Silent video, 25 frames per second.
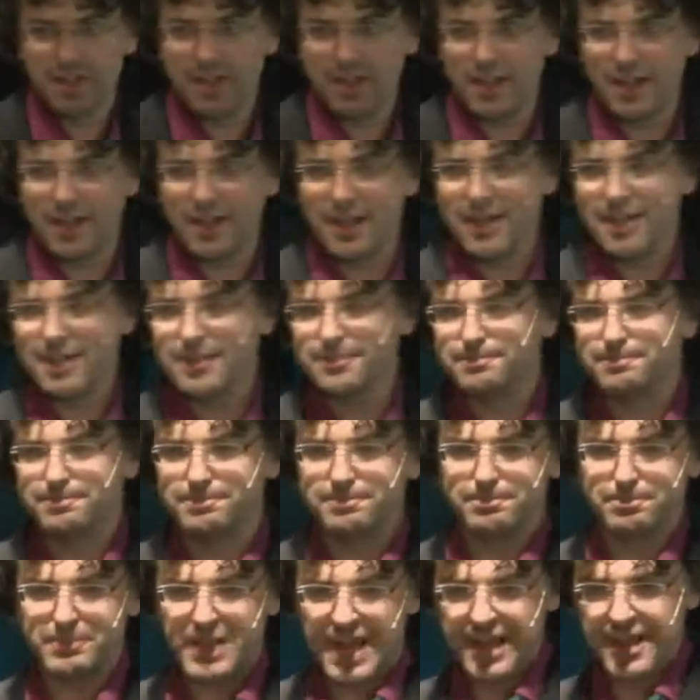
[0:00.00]
and
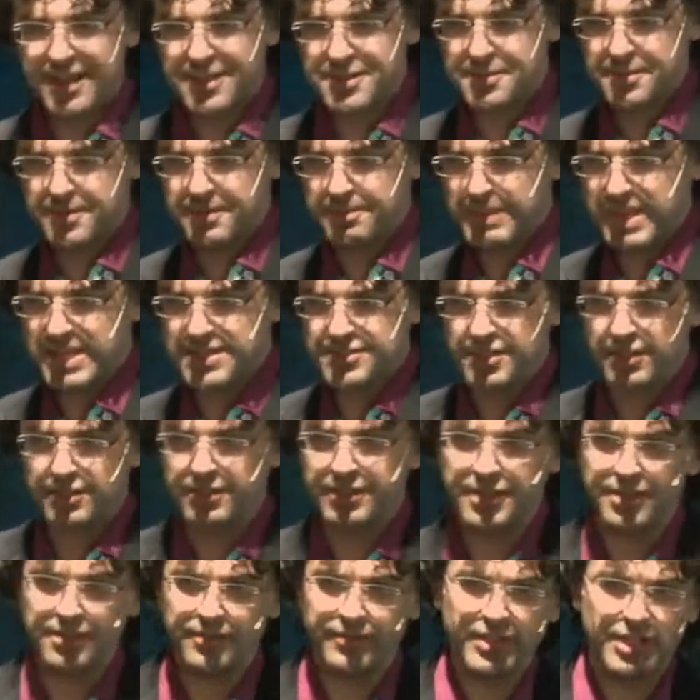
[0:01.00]
that's
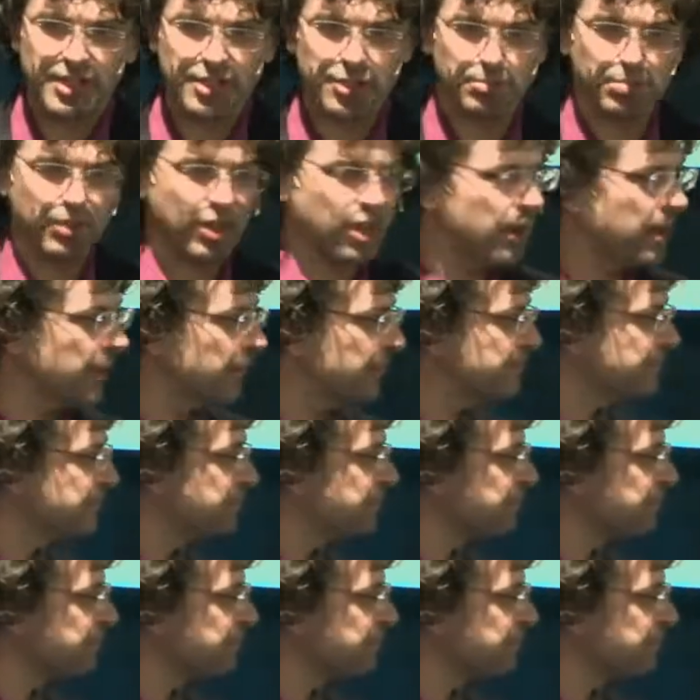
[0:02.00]
basically your video blog.